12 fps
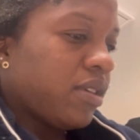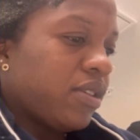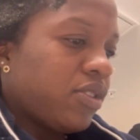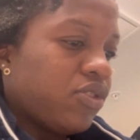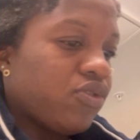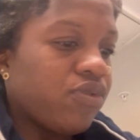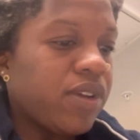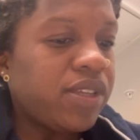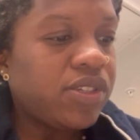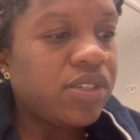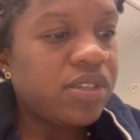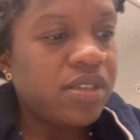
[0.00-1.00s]

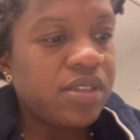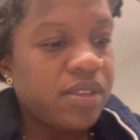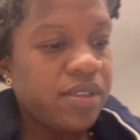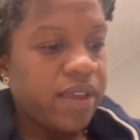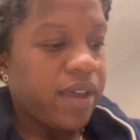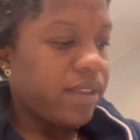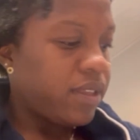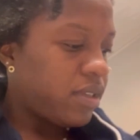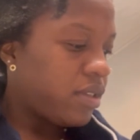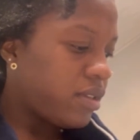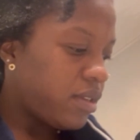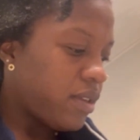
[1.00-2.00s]
stretched that
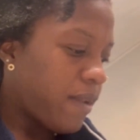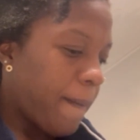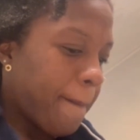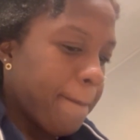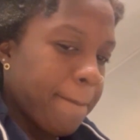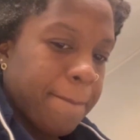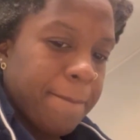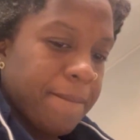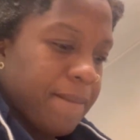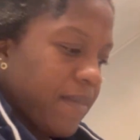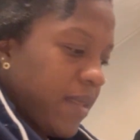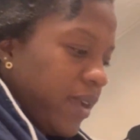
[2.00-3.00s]

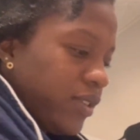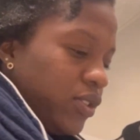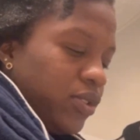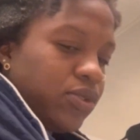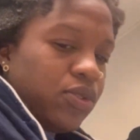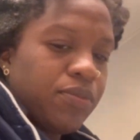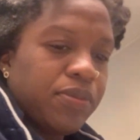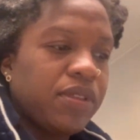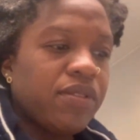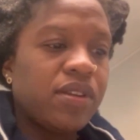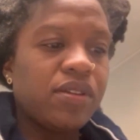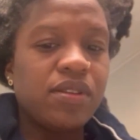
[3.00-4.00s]
I just don't believe
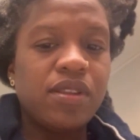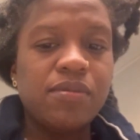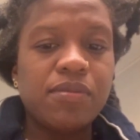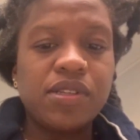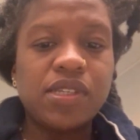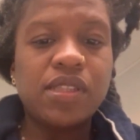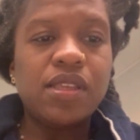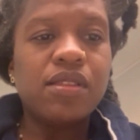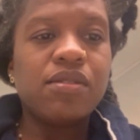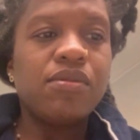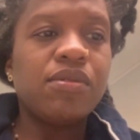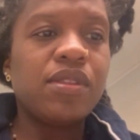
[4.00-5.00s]
that I need much. I think
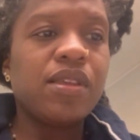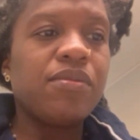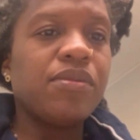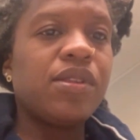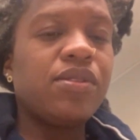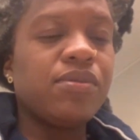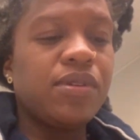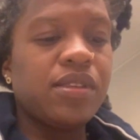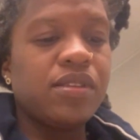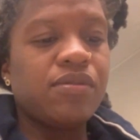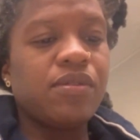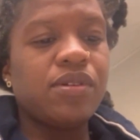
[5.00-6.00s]
the only thing I'm really doing
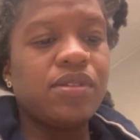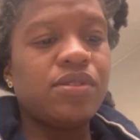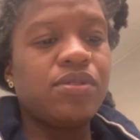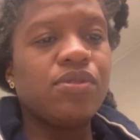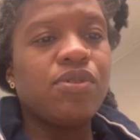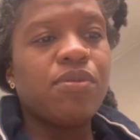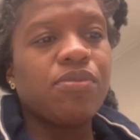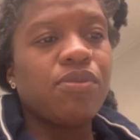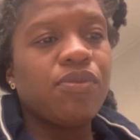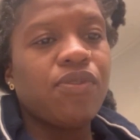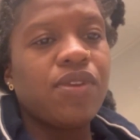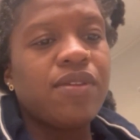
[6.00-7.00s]
this for is to come through
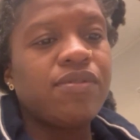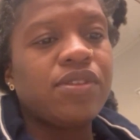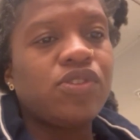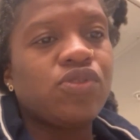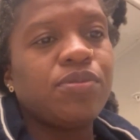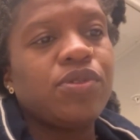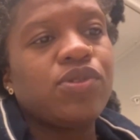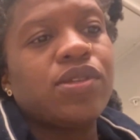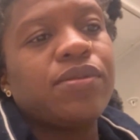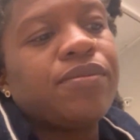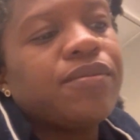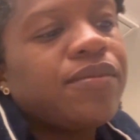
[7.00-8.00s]
for even distribution.
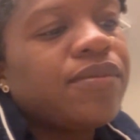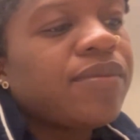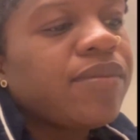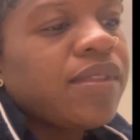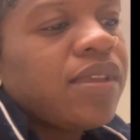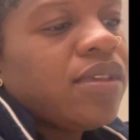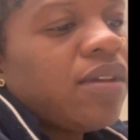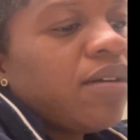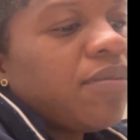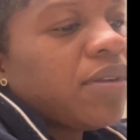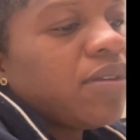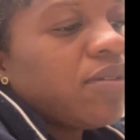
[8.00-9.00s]
Y'all
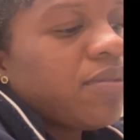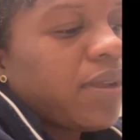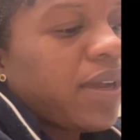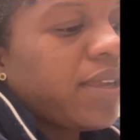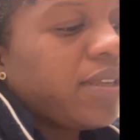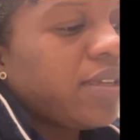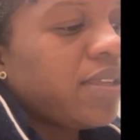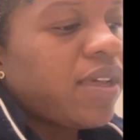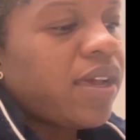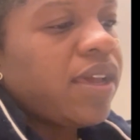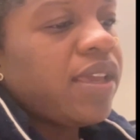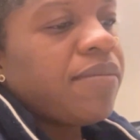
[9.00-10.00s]
want to know what I did?
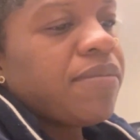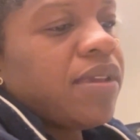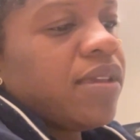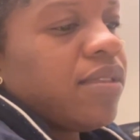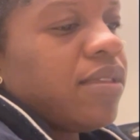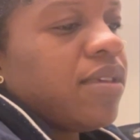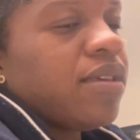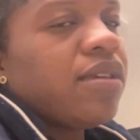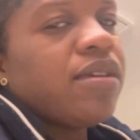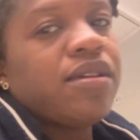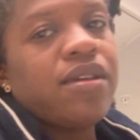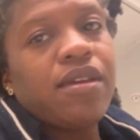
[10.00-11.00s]
I made the
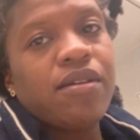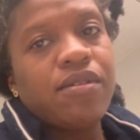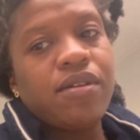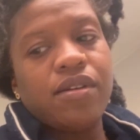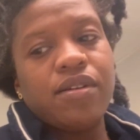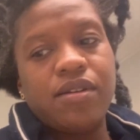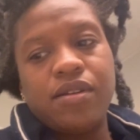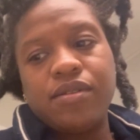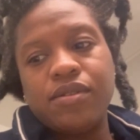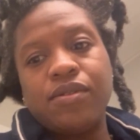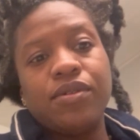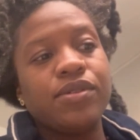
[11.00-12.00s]
error,
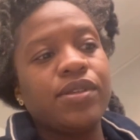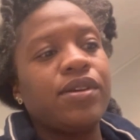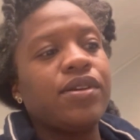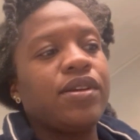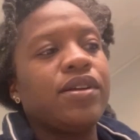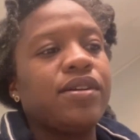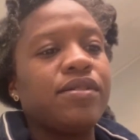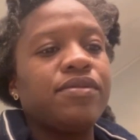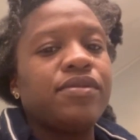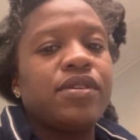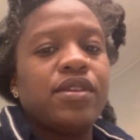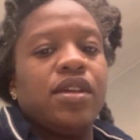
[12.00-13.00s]
the gross error of
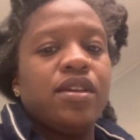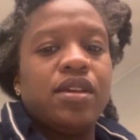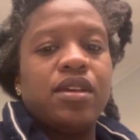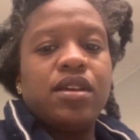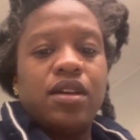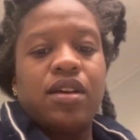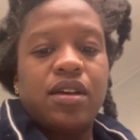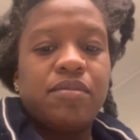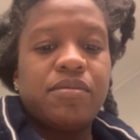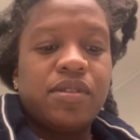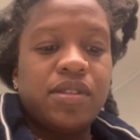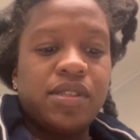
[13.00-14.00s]

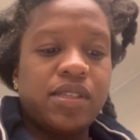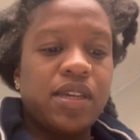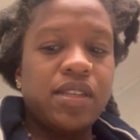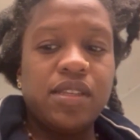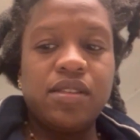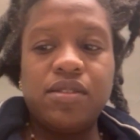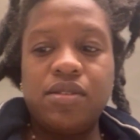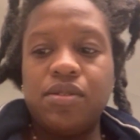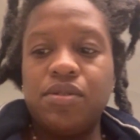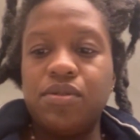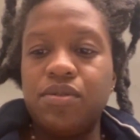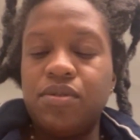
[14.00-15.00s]
deciding to